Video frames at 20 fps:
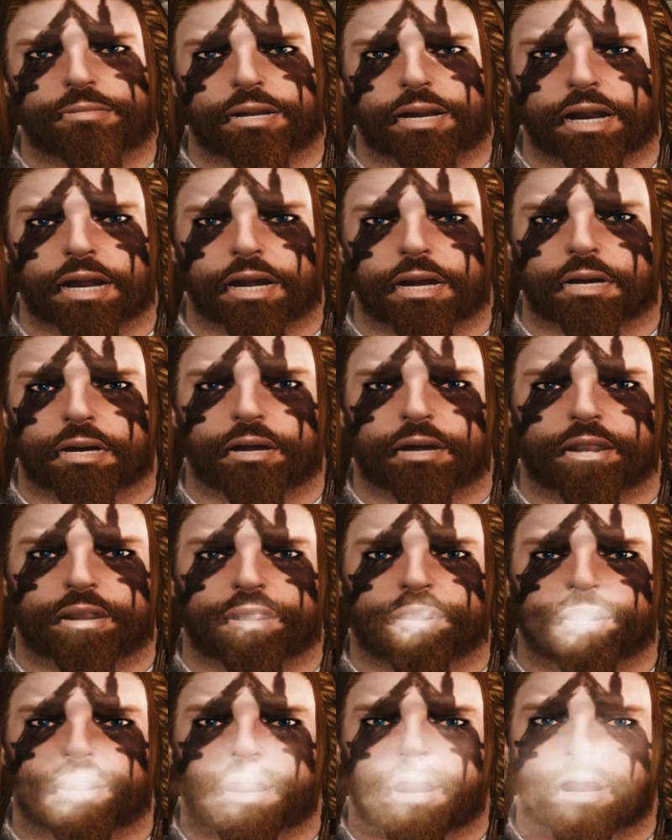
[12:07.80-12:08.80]

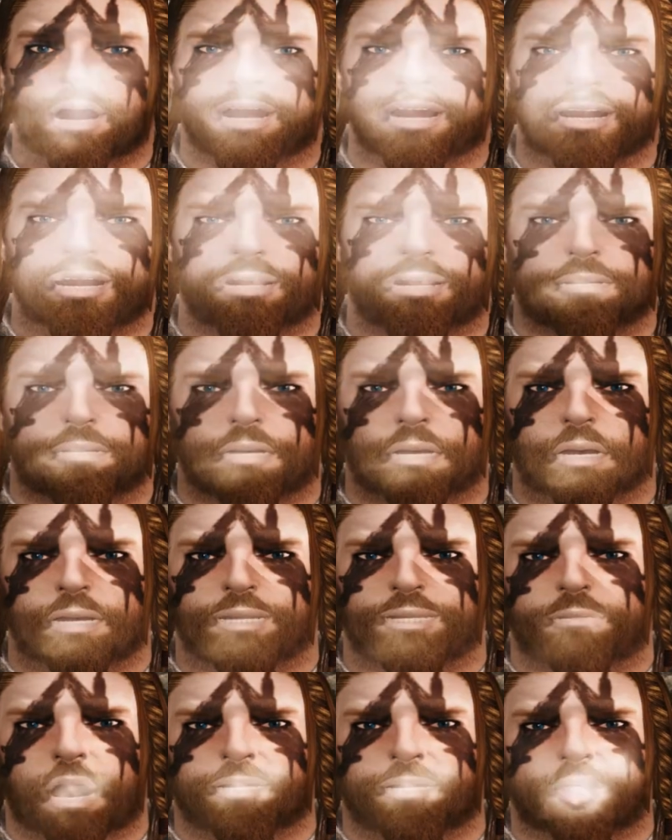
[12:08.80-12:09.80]
Yeah, look, I
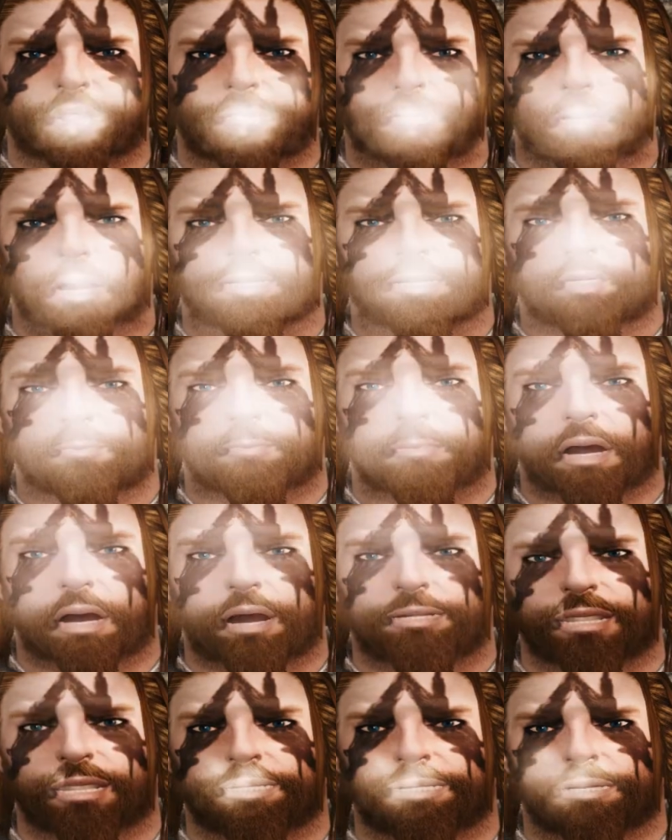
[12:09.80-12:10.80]
don't know much about
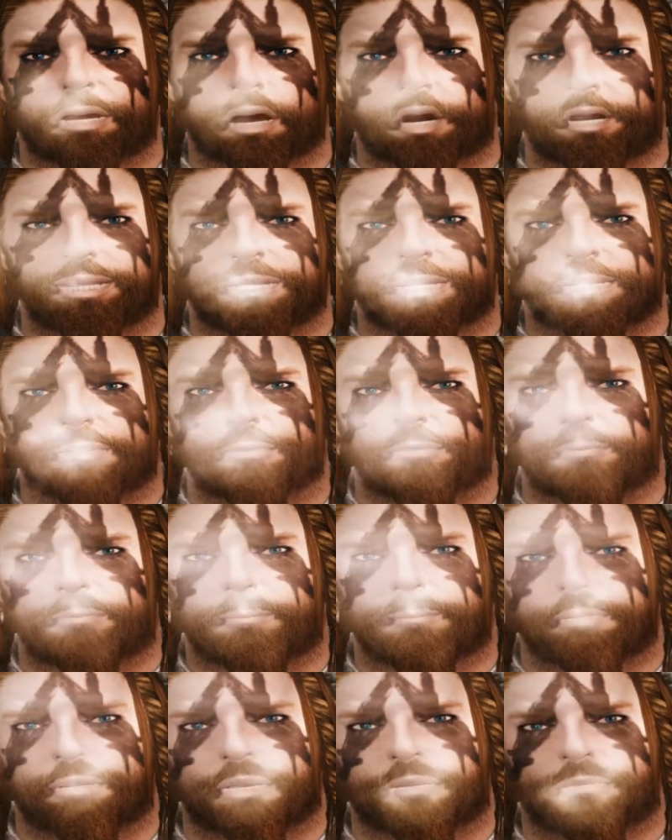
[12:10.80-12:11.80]
history,
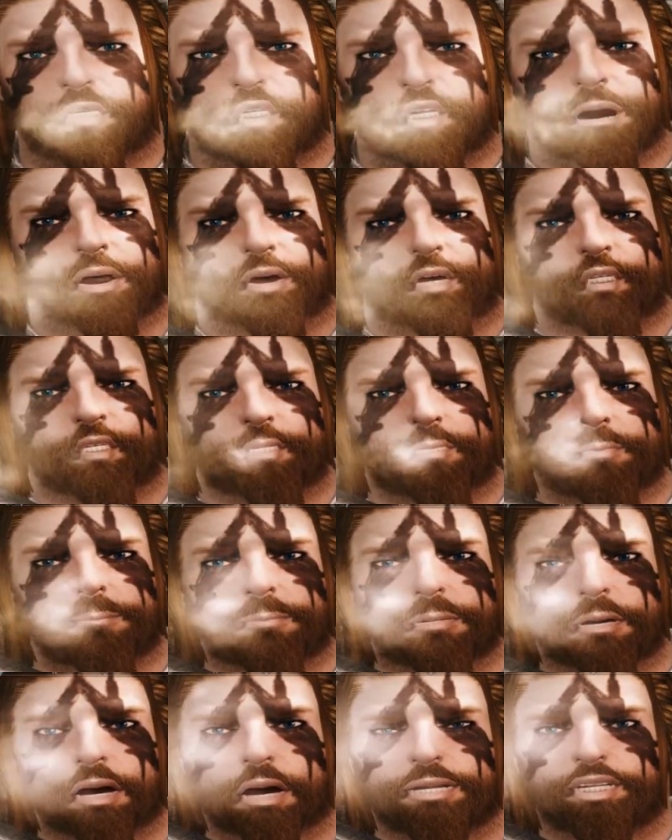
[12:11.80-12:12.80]
but I do know
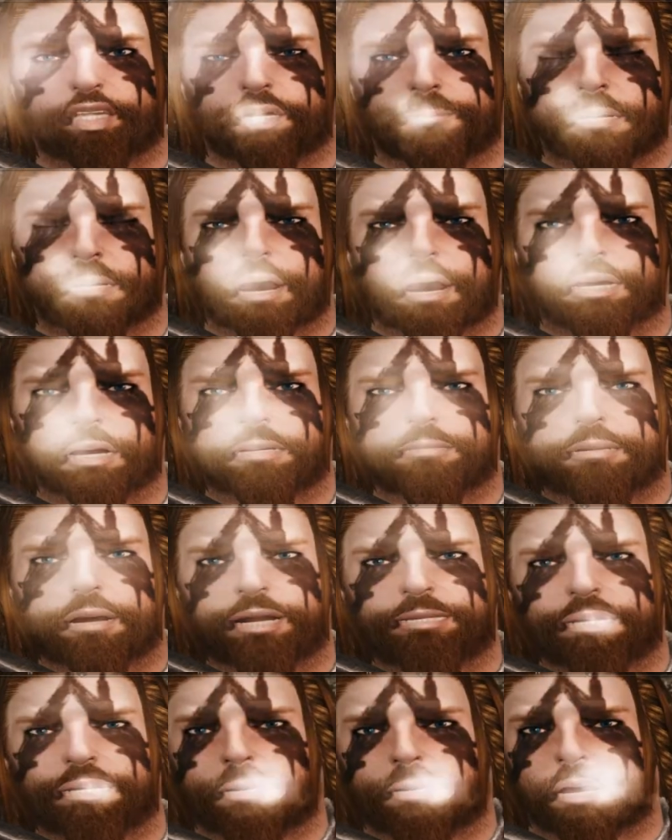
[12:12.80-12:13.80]
much about how to
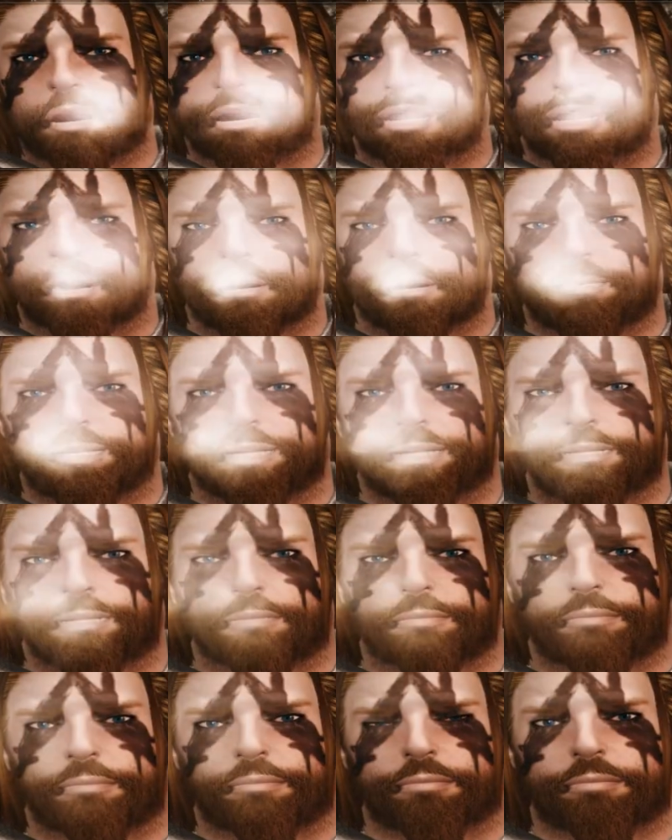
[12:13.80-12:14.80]
stop an enemy.
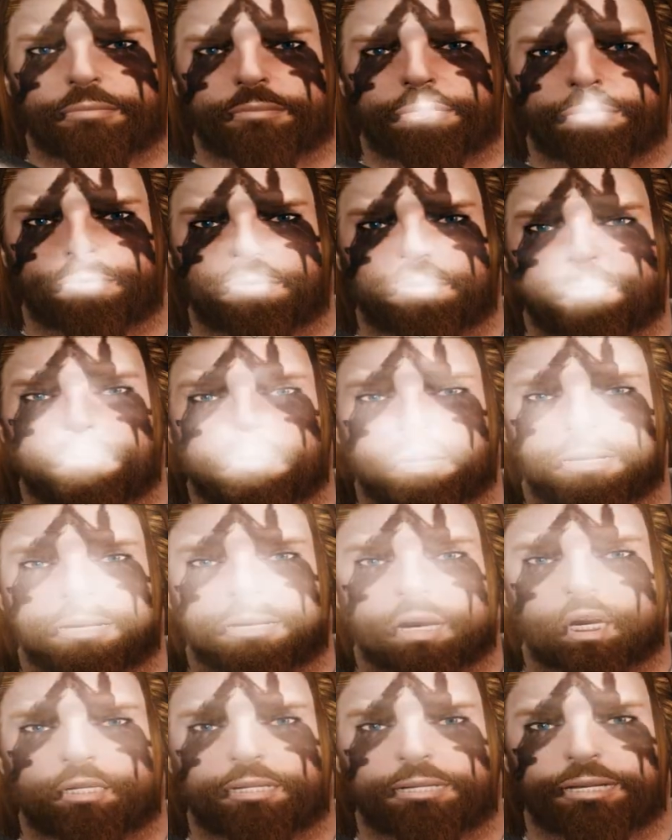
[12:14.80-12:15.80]
But
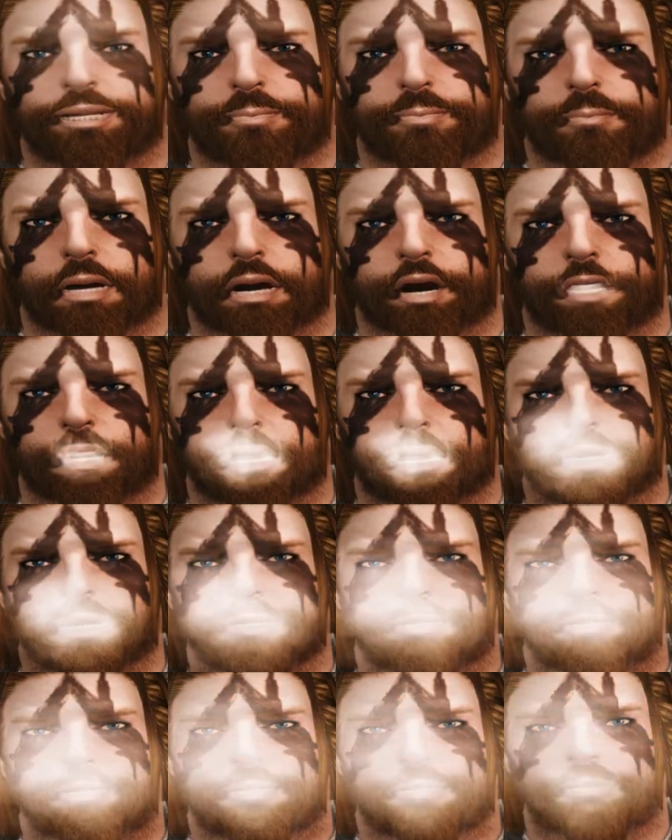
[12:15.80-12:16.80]
you seem
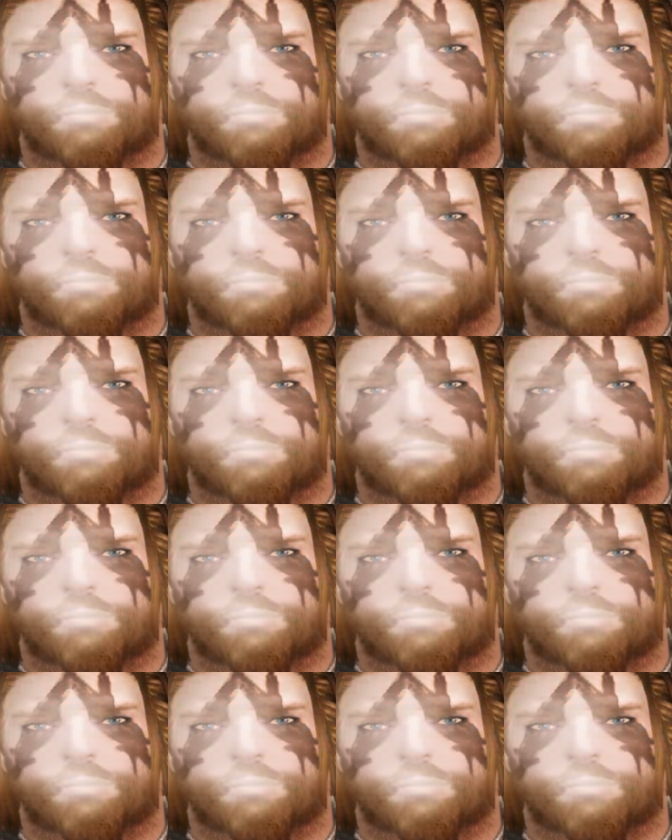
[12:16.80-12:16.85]
alright.